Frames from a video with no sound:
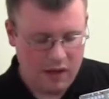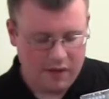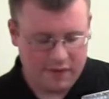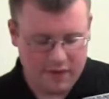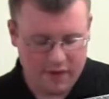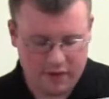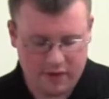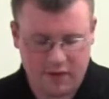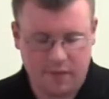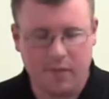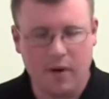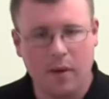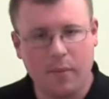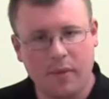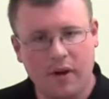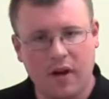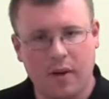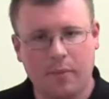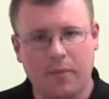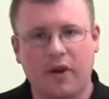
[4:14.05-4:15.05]
This
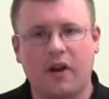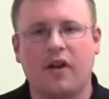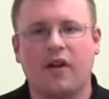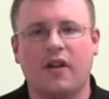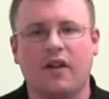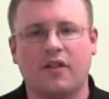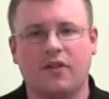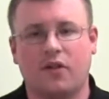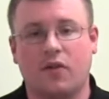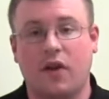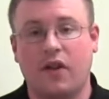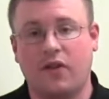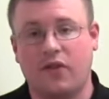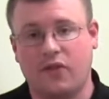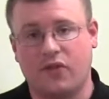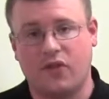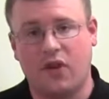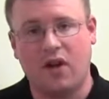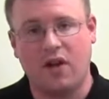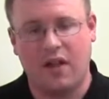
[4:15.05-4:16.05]
compartment up here is great for
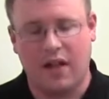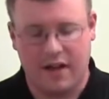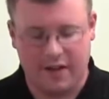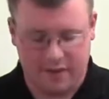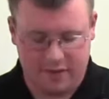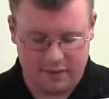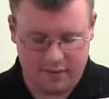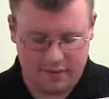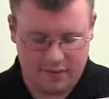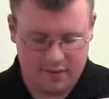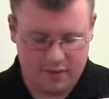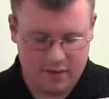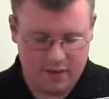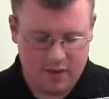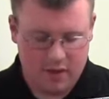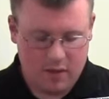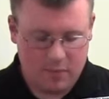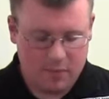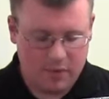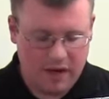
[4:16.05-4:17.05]
sunglasses,
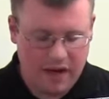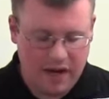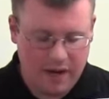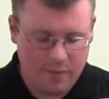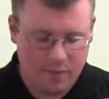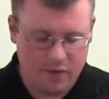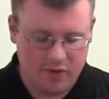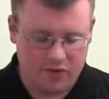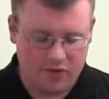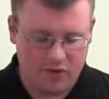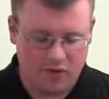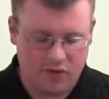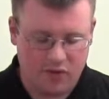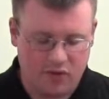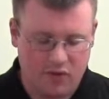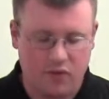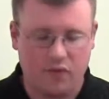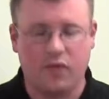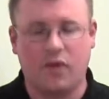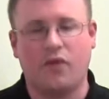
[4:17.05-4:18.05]
but I personally use
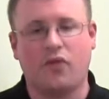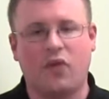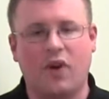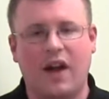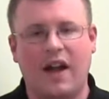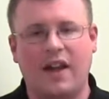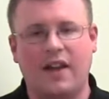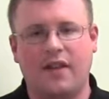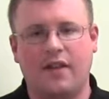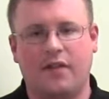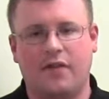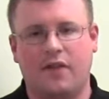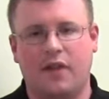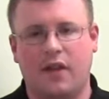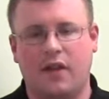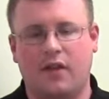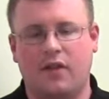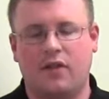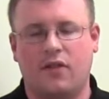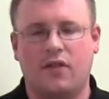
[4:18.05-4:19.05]
it for a variety of
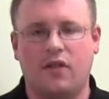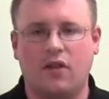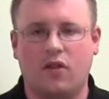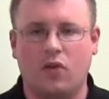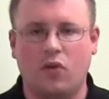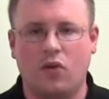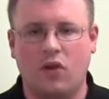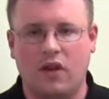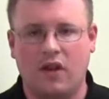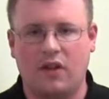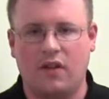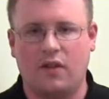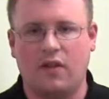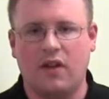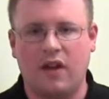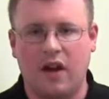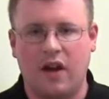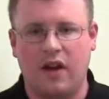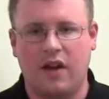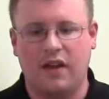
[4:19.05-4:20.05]
things, including
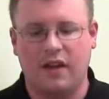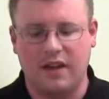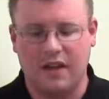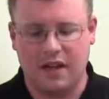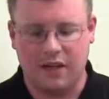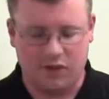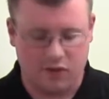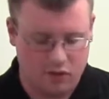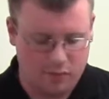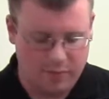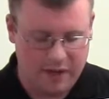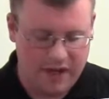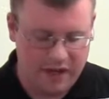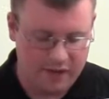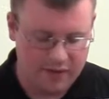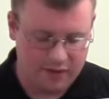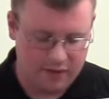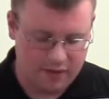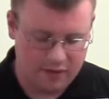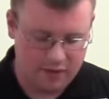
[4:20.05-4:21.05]
carrying an extra
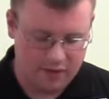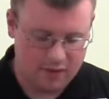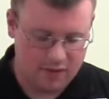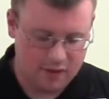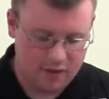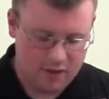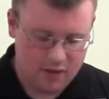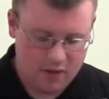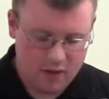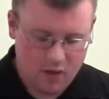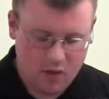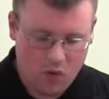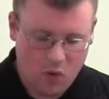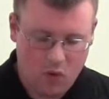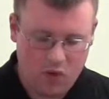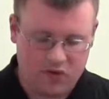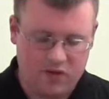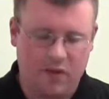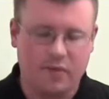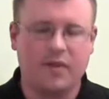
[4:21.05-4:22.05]
magazine,
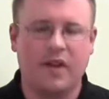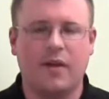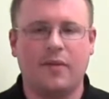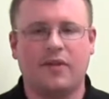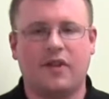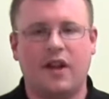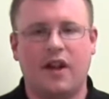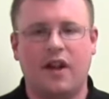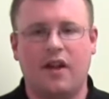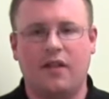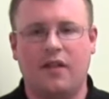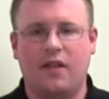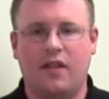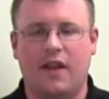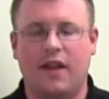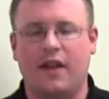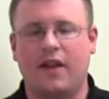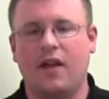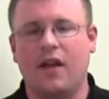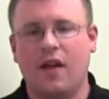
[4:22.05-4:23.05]
or sometimes carrying
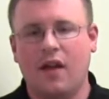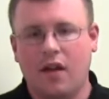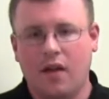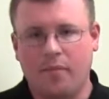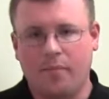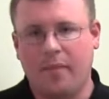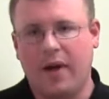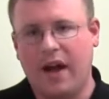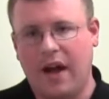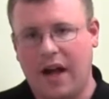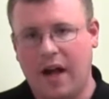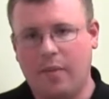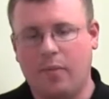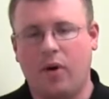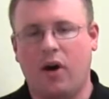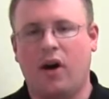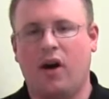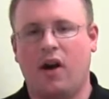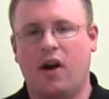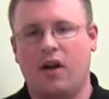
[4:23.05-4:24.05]
like my
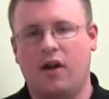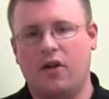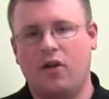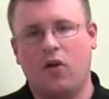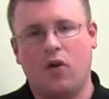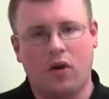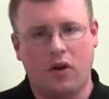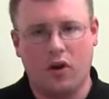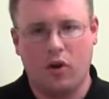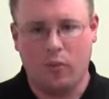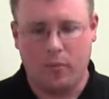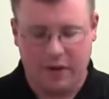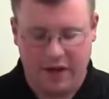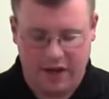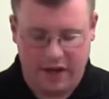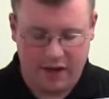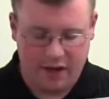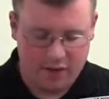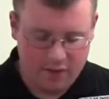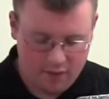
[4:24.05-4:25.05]
iPod or a
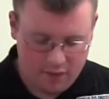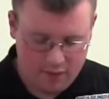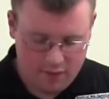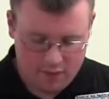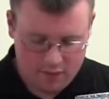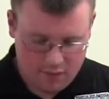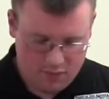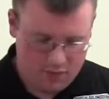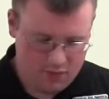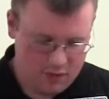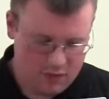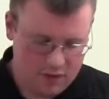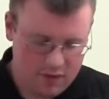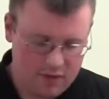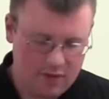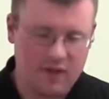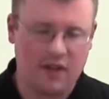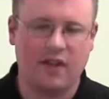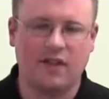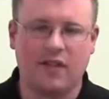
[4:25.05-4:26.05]
notepad,
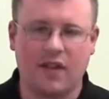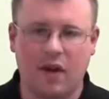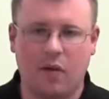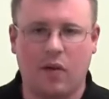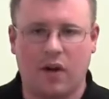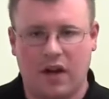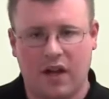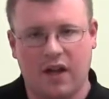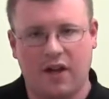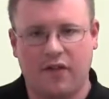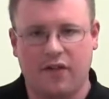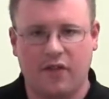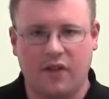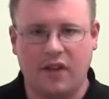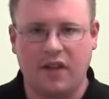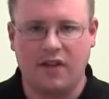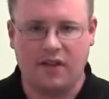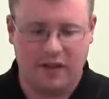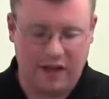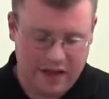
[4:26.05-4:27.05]
things that I want to have
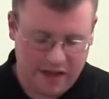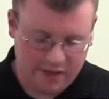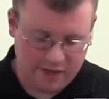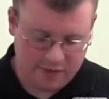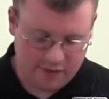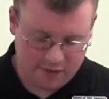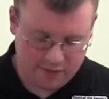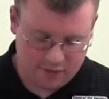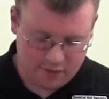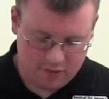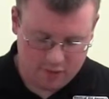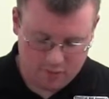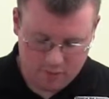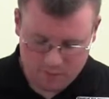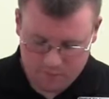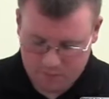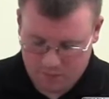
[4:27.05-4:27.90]
easy access to.